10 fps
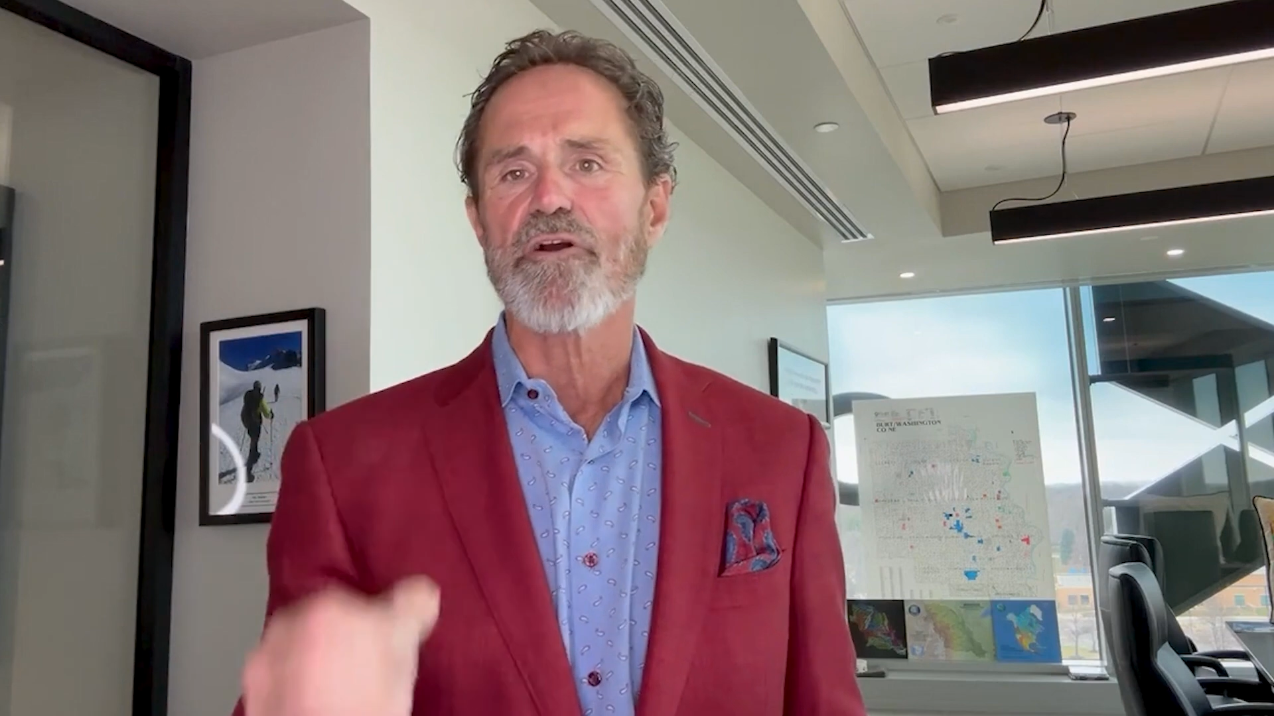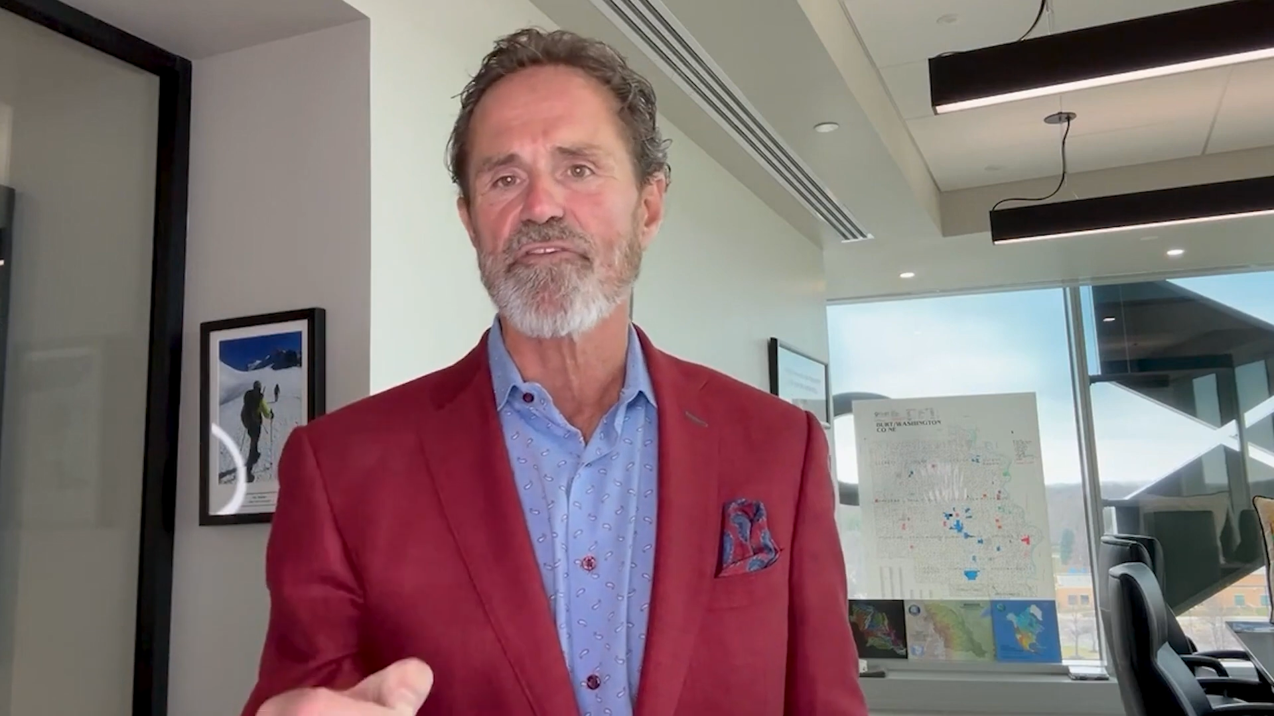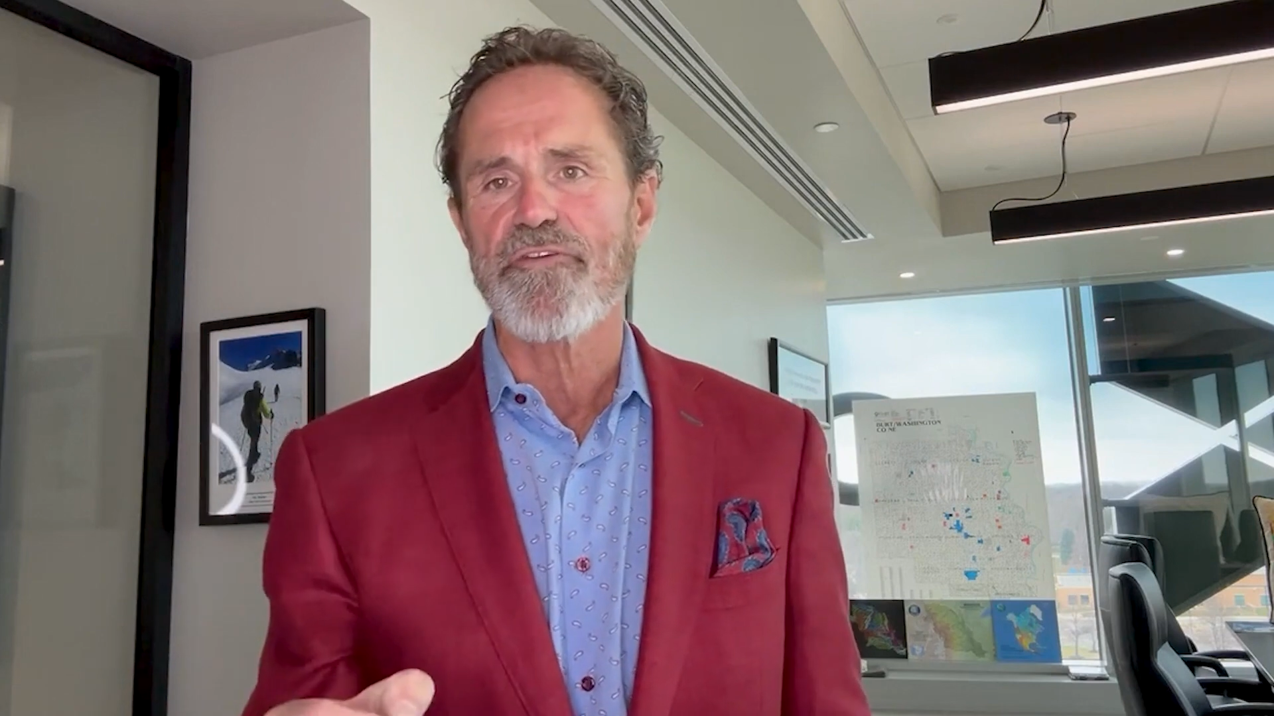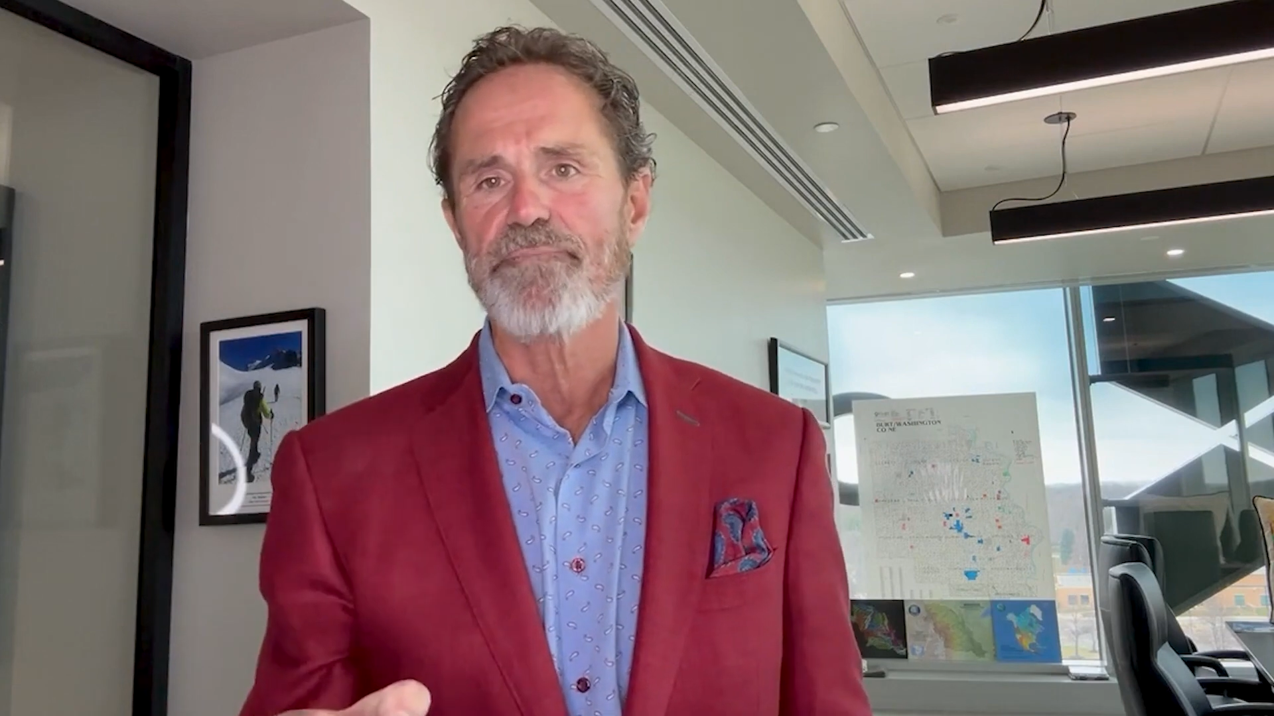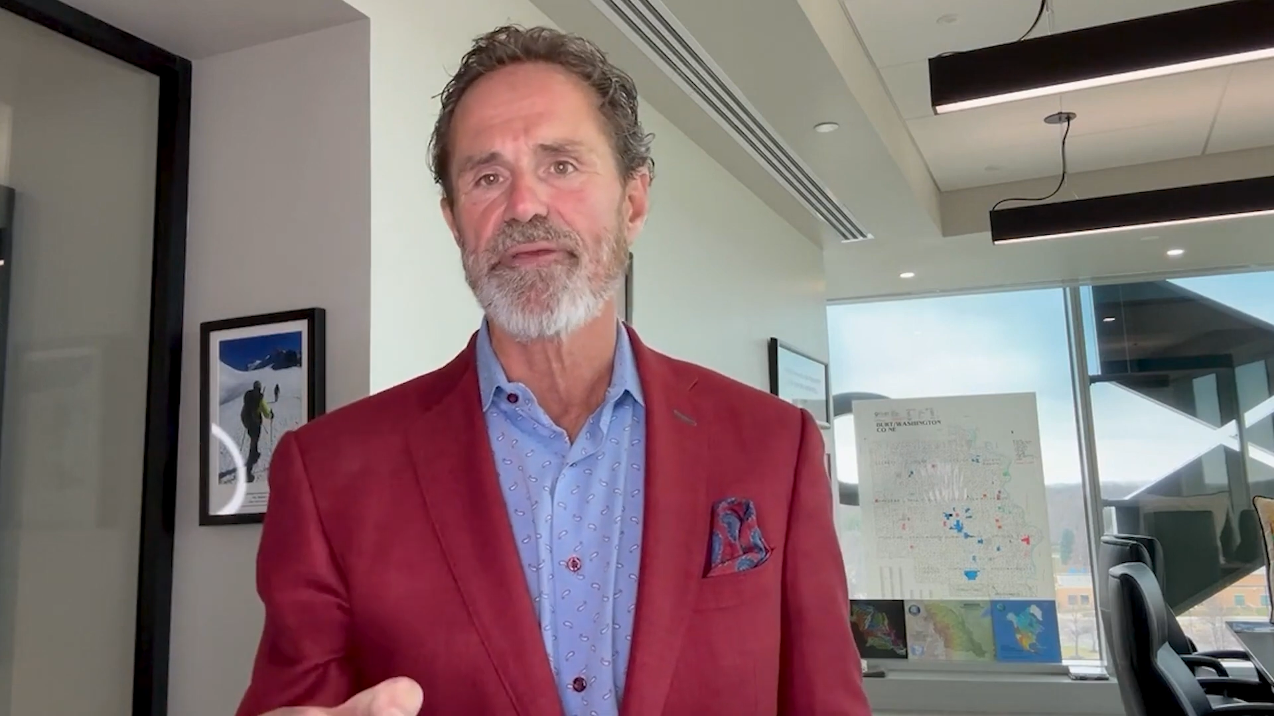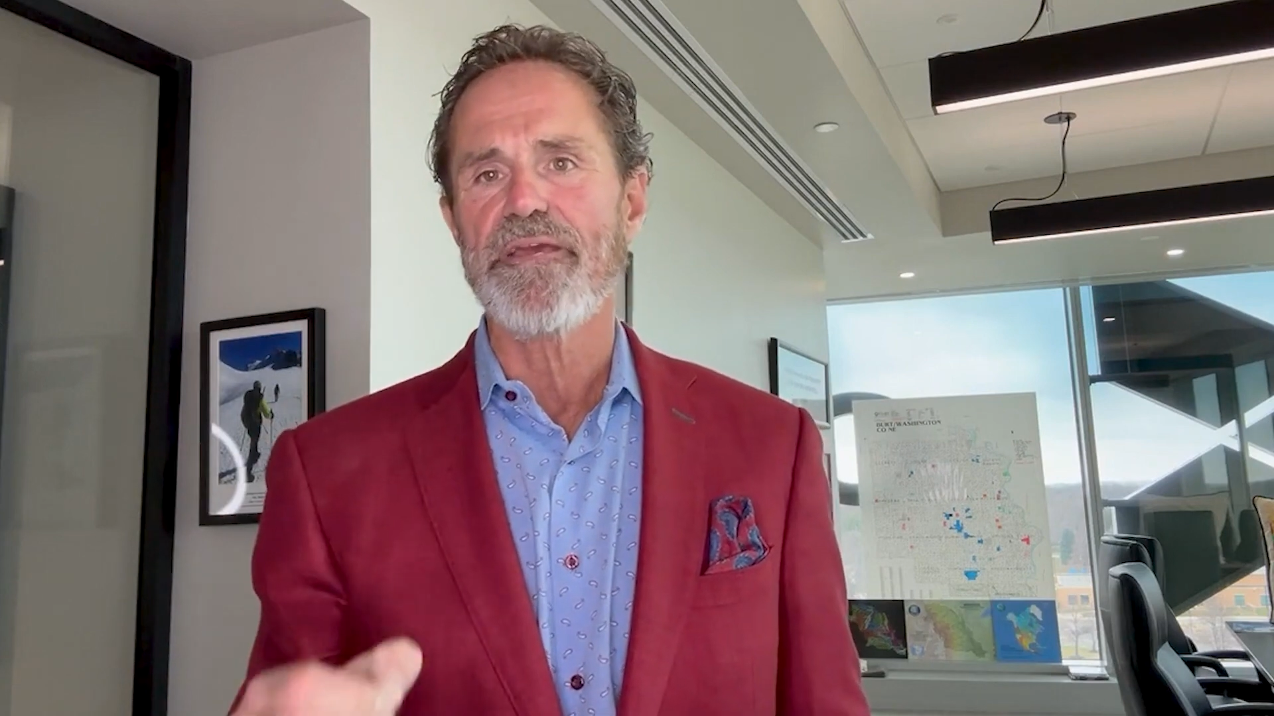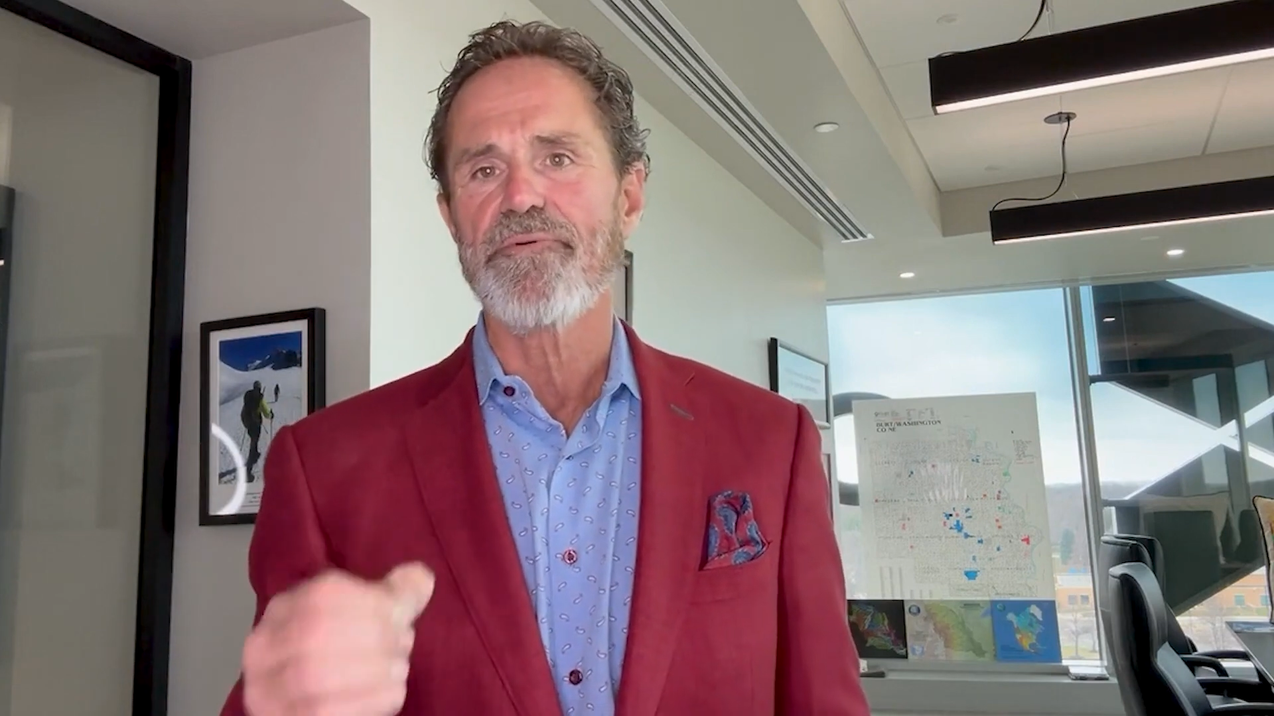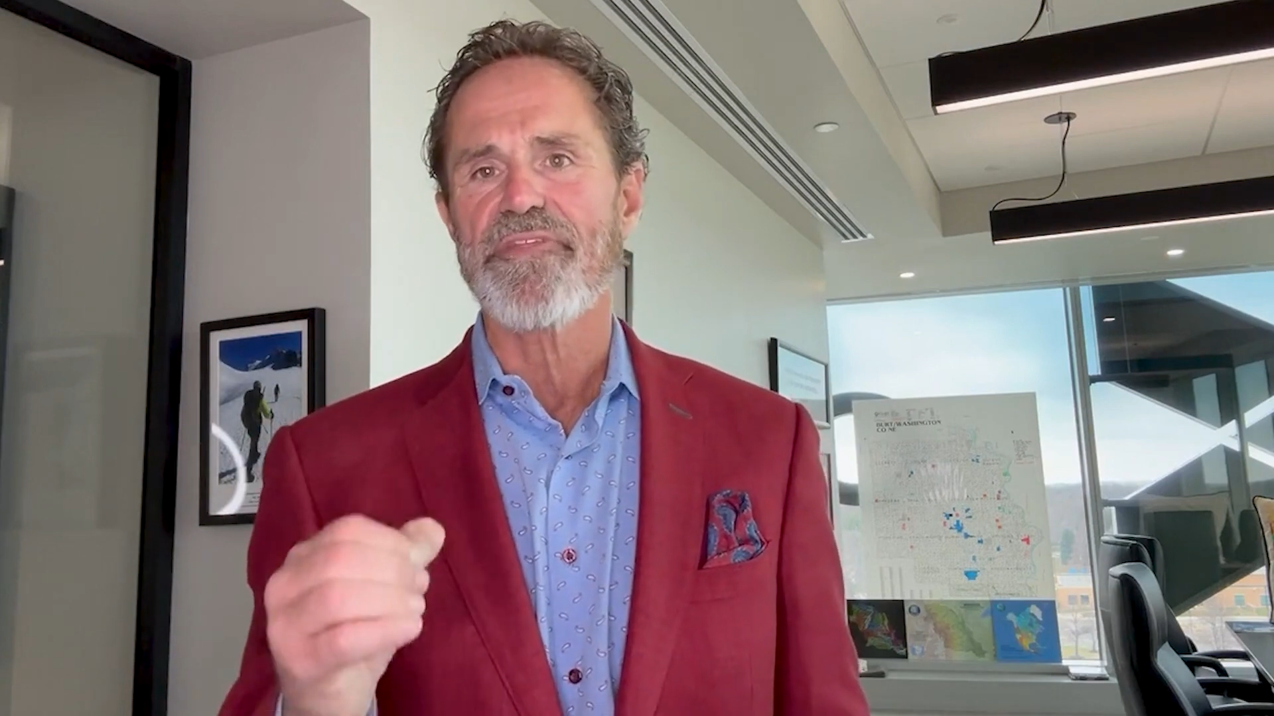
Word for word: RSVP